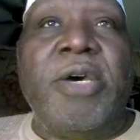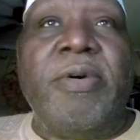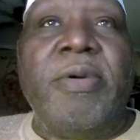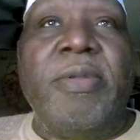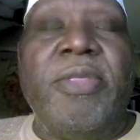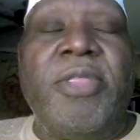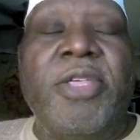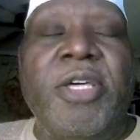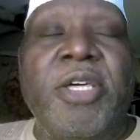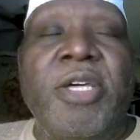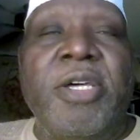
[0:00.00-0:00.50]

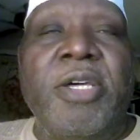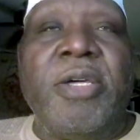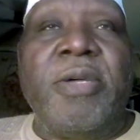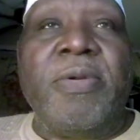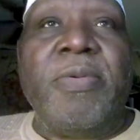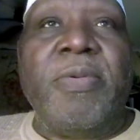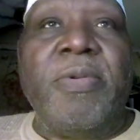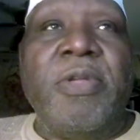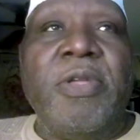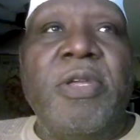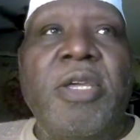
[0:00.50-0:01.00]
it
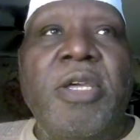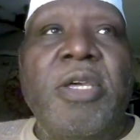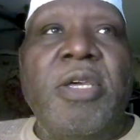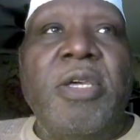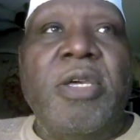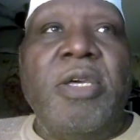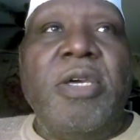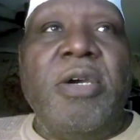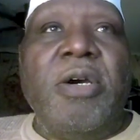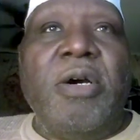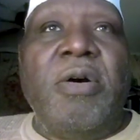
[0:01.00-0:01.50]
happened
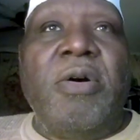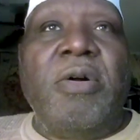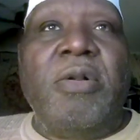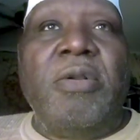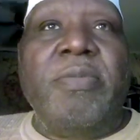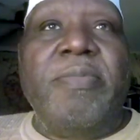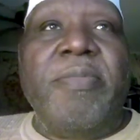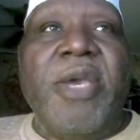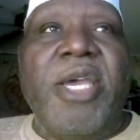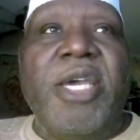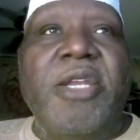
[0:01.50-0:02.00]
again,
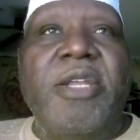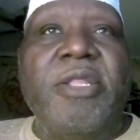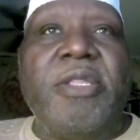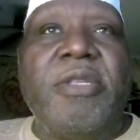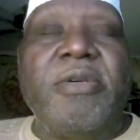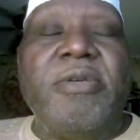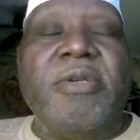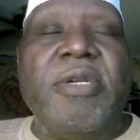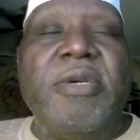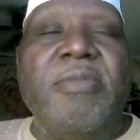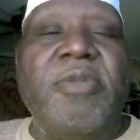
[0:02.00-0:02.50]

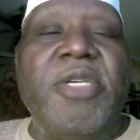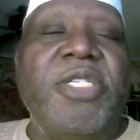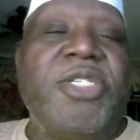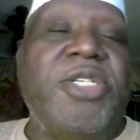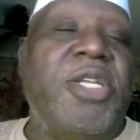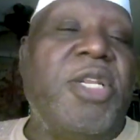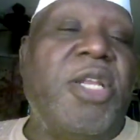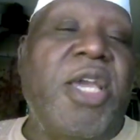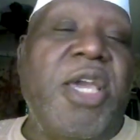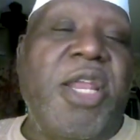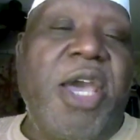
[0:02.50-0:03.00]
and the
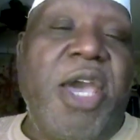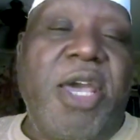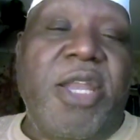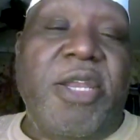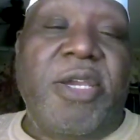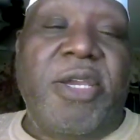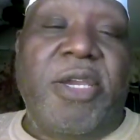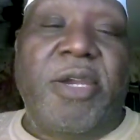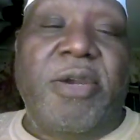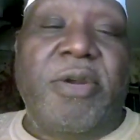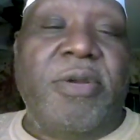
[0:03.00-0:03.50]
old man
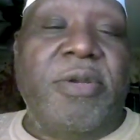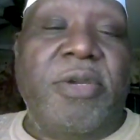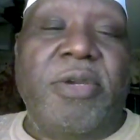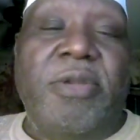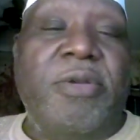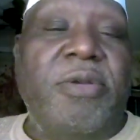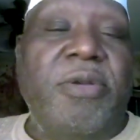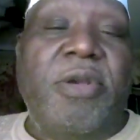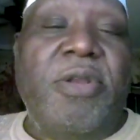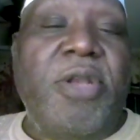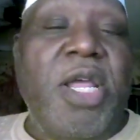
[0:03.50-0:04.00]
continued
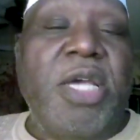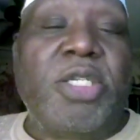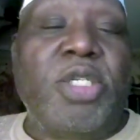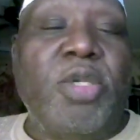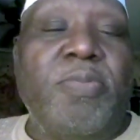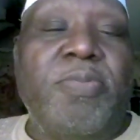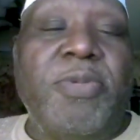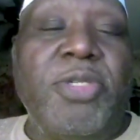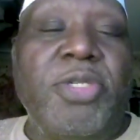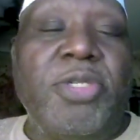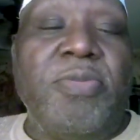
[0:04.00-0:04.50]
to ignore
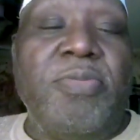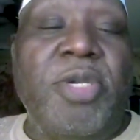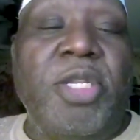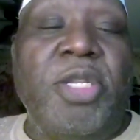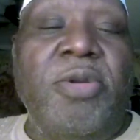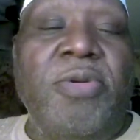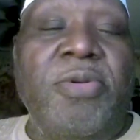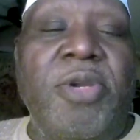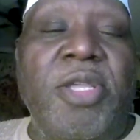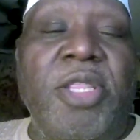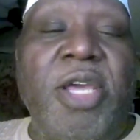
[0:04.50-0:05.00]
him,
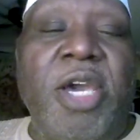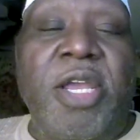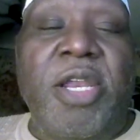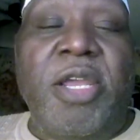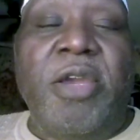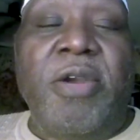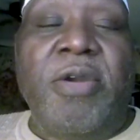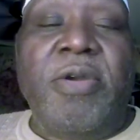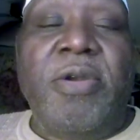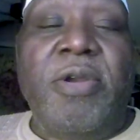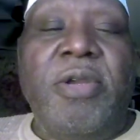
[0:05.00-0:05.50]
so
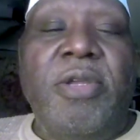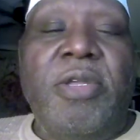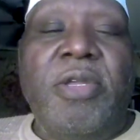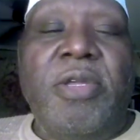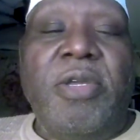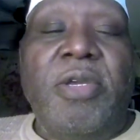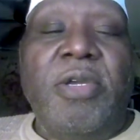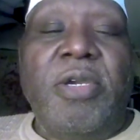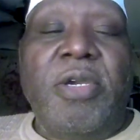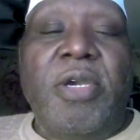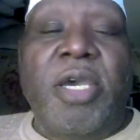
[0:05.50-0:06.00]
he
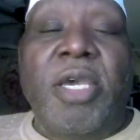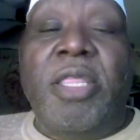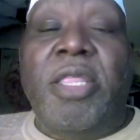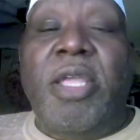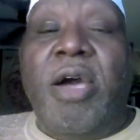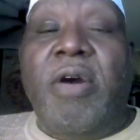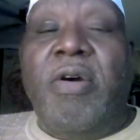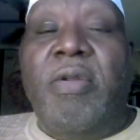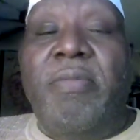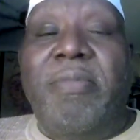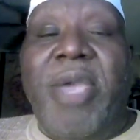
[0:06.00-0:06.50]
brought in
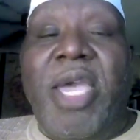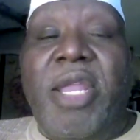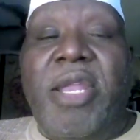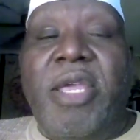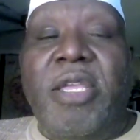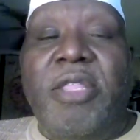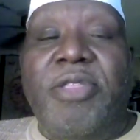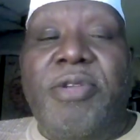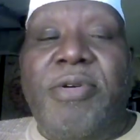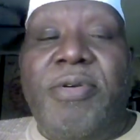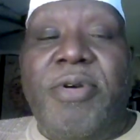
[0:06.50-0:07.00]

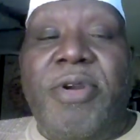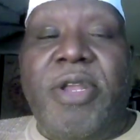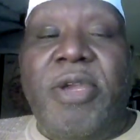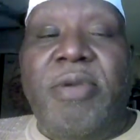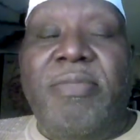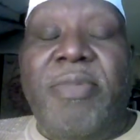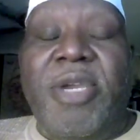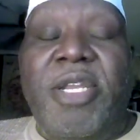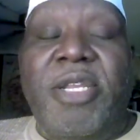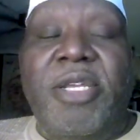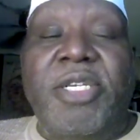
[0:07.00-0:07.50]

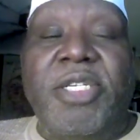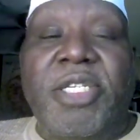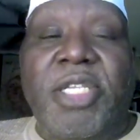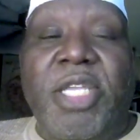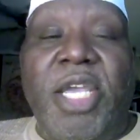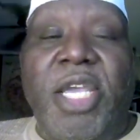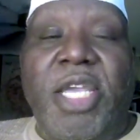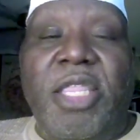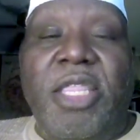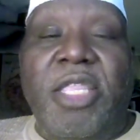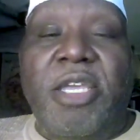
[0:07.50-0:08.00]
the
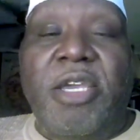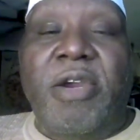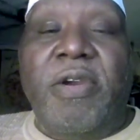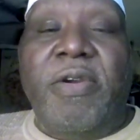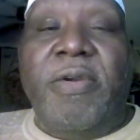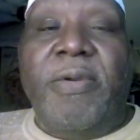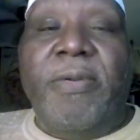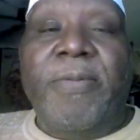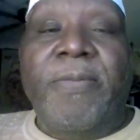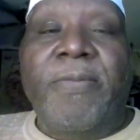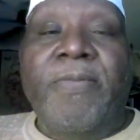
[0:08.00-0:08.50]

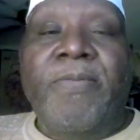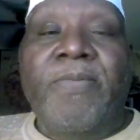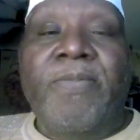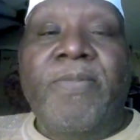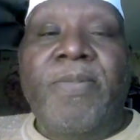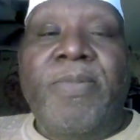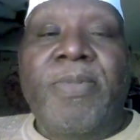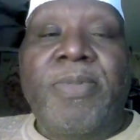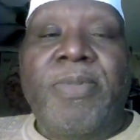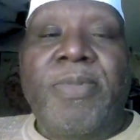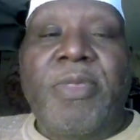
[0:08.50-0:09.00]
property
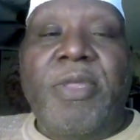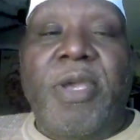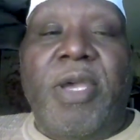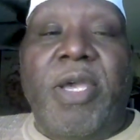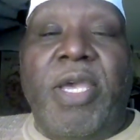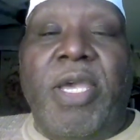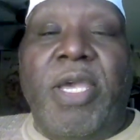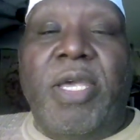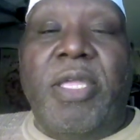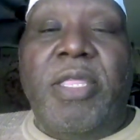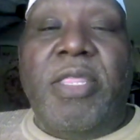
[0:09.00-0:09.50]
manager, the
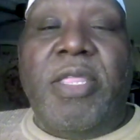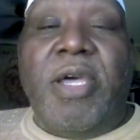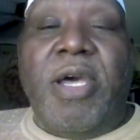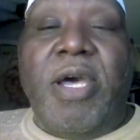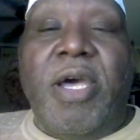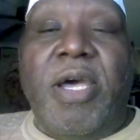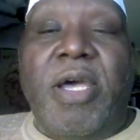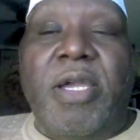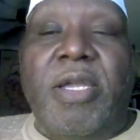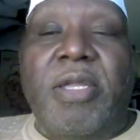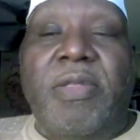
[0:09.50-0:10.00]
overall
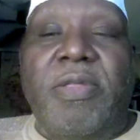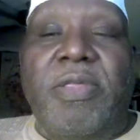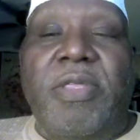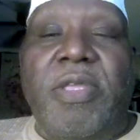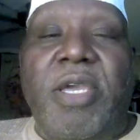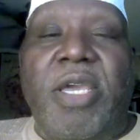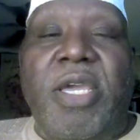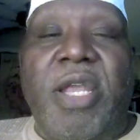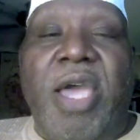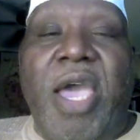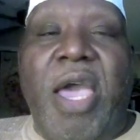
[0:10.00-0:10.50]
property
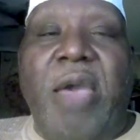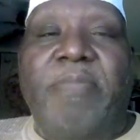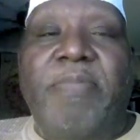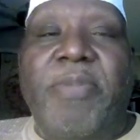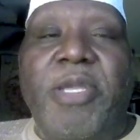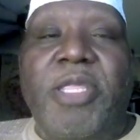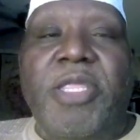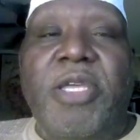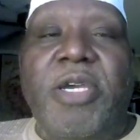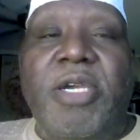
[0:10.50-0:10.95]
manager,